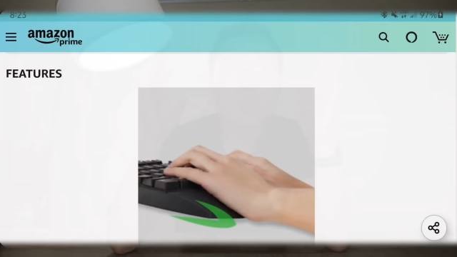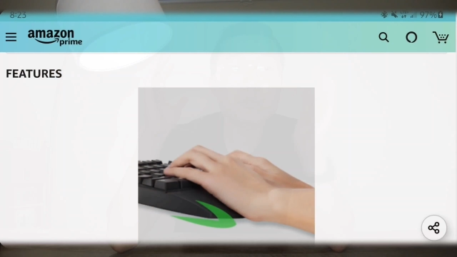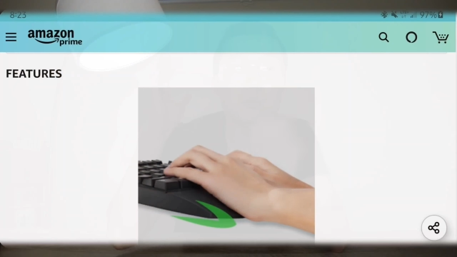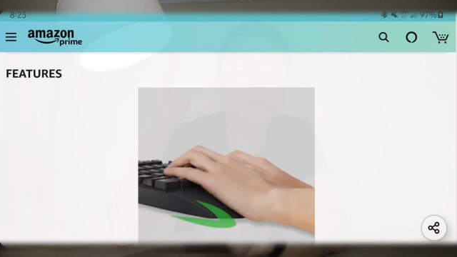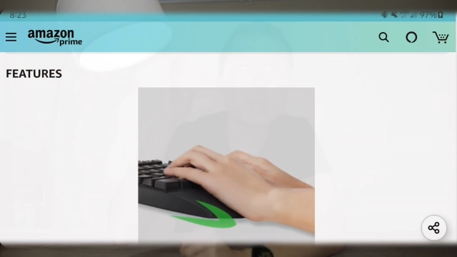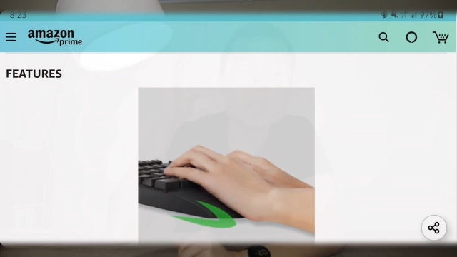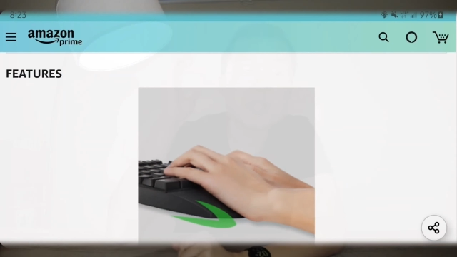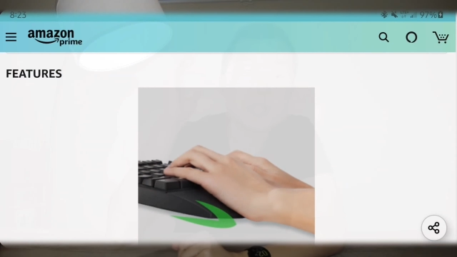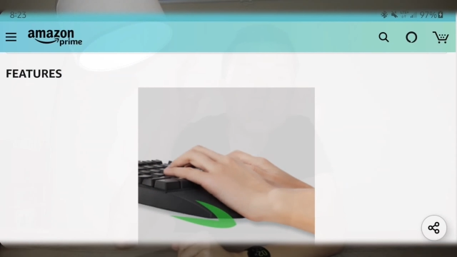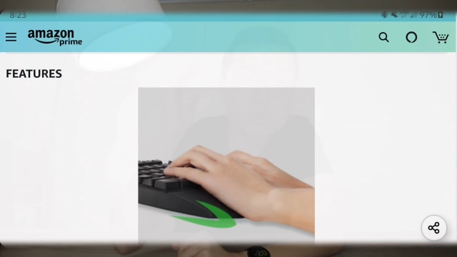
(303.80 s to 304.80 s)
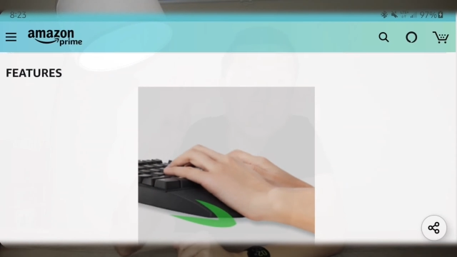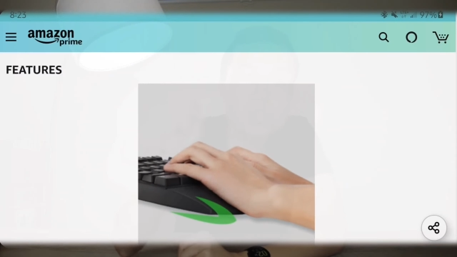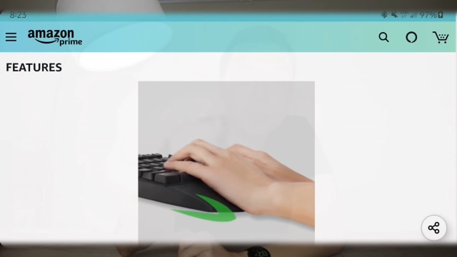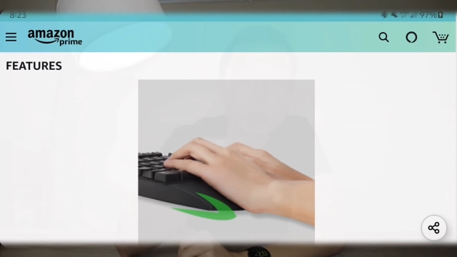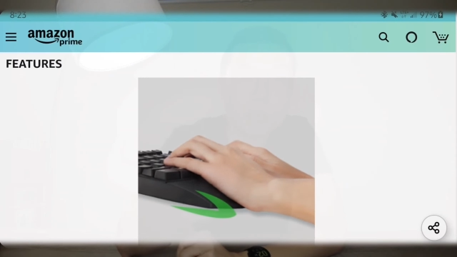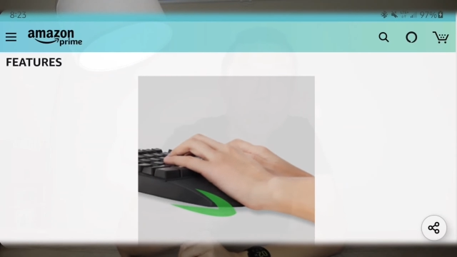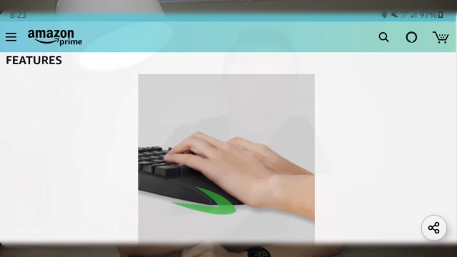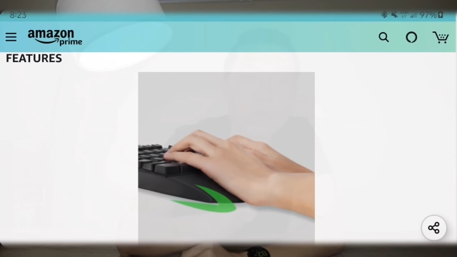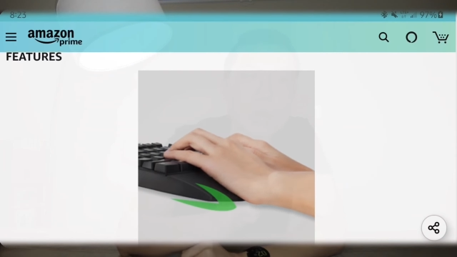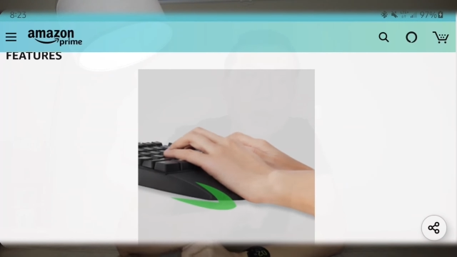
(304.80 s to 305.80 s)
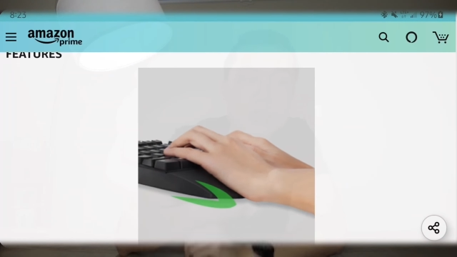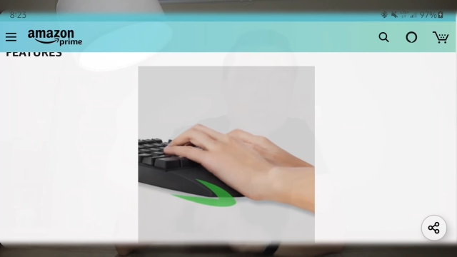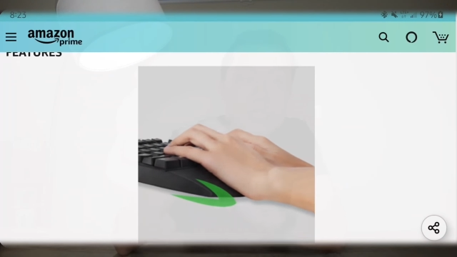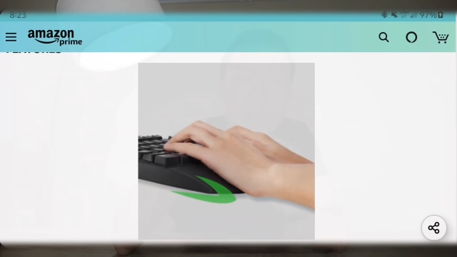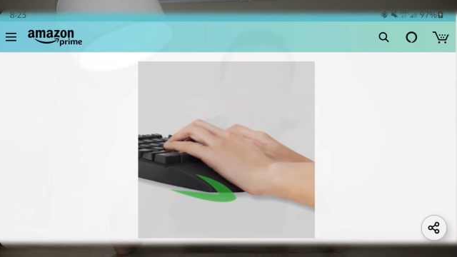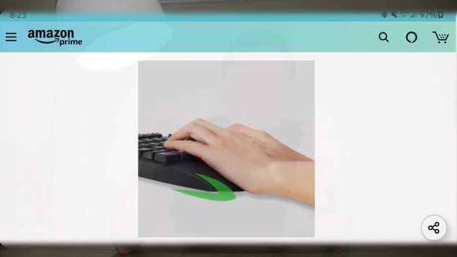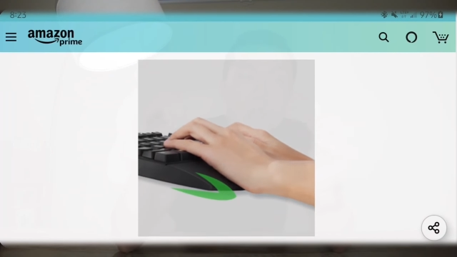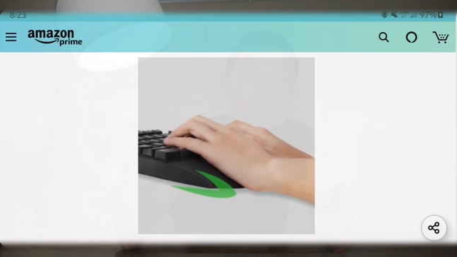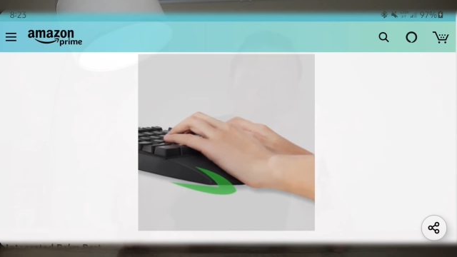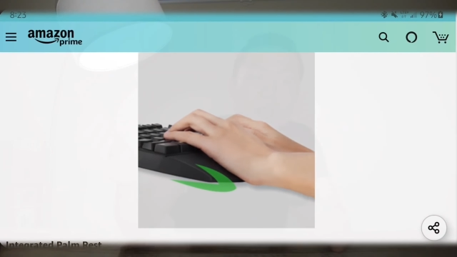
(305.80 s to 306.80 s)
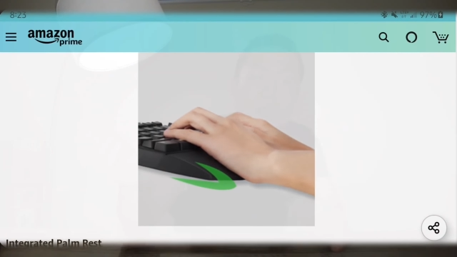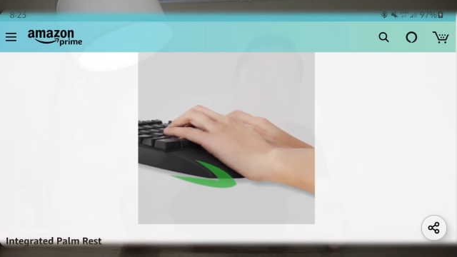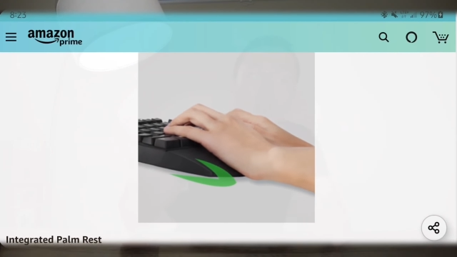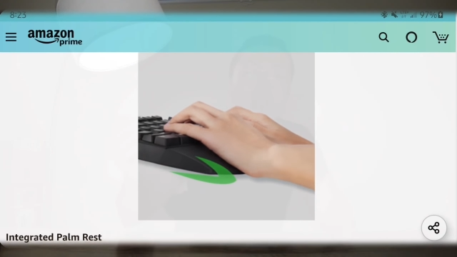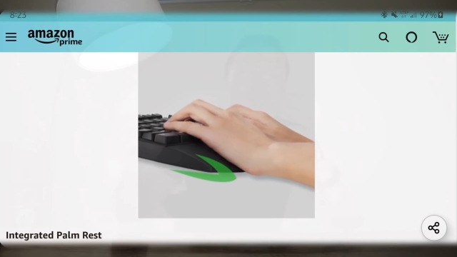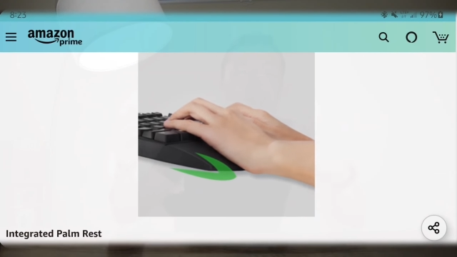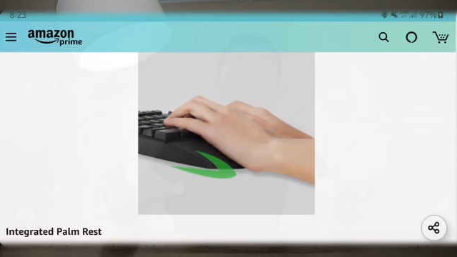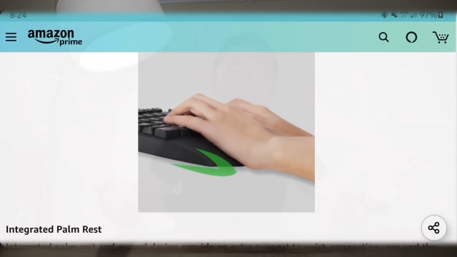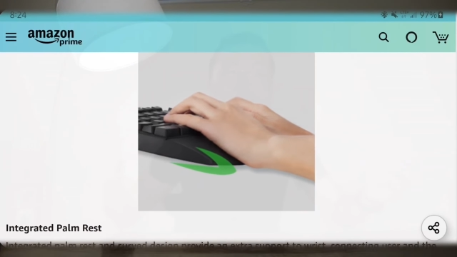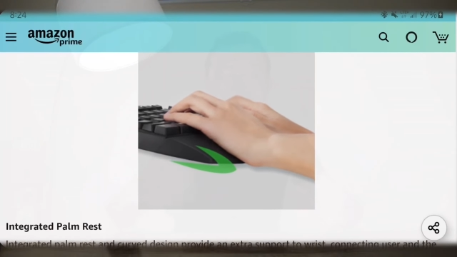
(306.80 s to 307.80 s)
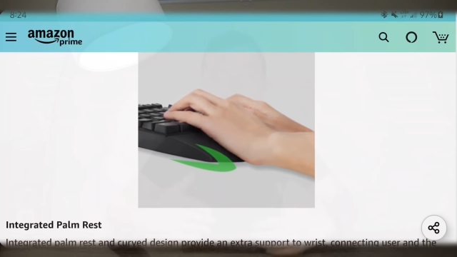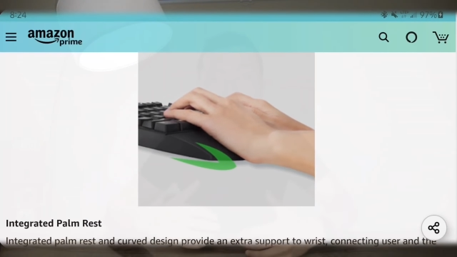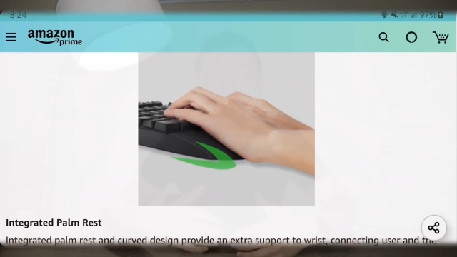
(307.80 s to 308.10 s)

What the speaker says: No face is visible, so there are no lips to read.